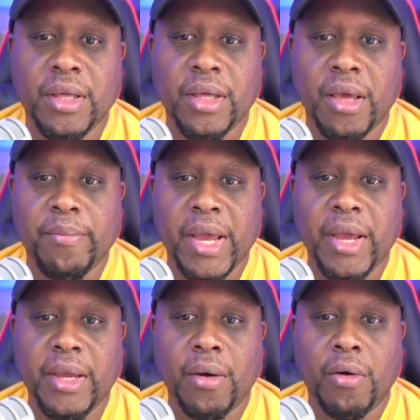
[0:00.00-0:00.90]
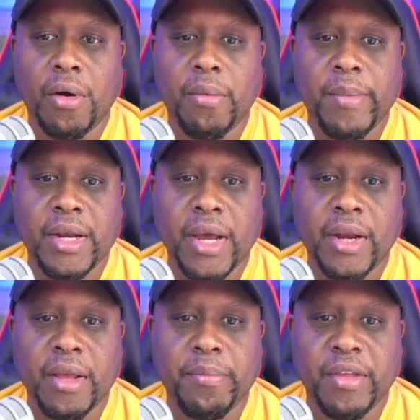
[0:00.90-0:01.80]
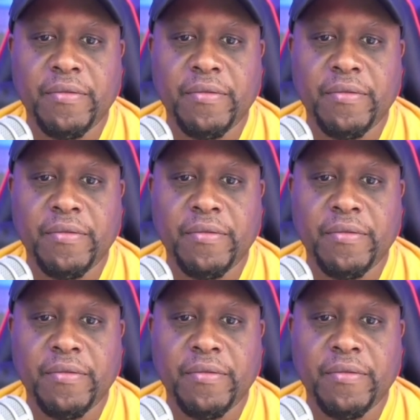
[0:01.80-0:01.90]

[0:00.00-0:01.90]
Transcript: It may or may not have been